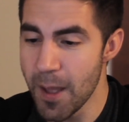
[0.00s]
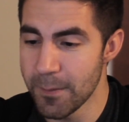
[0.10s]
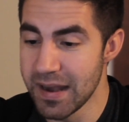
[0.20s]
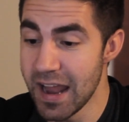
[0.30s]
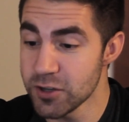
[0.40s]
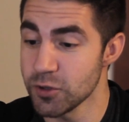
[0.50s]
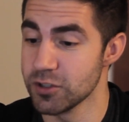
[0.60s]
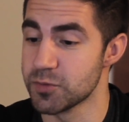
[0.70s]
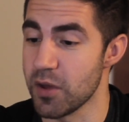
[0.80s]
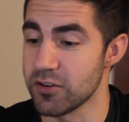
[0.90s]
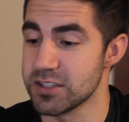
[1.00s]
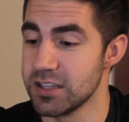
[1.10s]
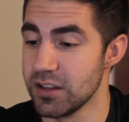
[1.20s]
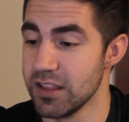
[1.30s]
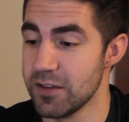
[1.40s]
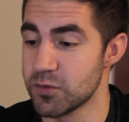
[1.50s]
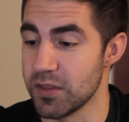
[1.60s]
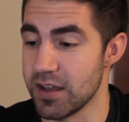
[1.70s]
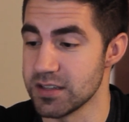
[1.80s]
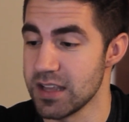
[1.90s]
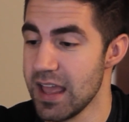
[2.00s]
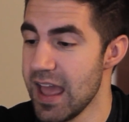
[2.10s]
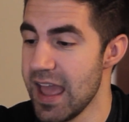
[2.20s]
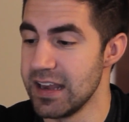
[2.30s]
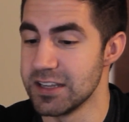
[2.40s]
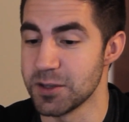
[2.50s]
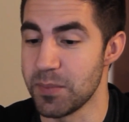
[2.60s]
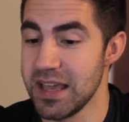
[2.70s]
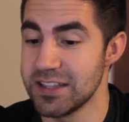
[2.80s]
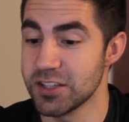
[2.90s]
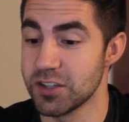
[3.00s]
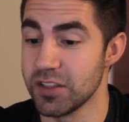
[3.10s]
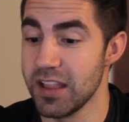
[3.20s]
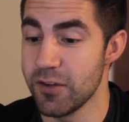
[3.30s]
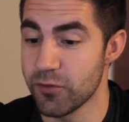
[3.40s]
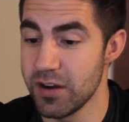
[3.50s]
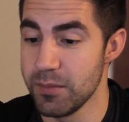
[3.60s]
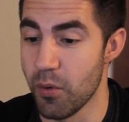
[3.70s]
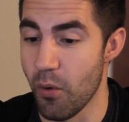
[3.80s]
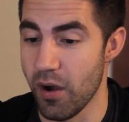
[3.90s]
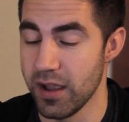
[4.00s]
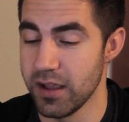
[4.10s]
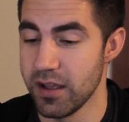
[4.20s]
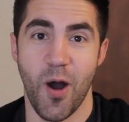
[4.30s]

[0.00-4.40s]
My next oldest brother still lives with us, and is a pizza delivery boy.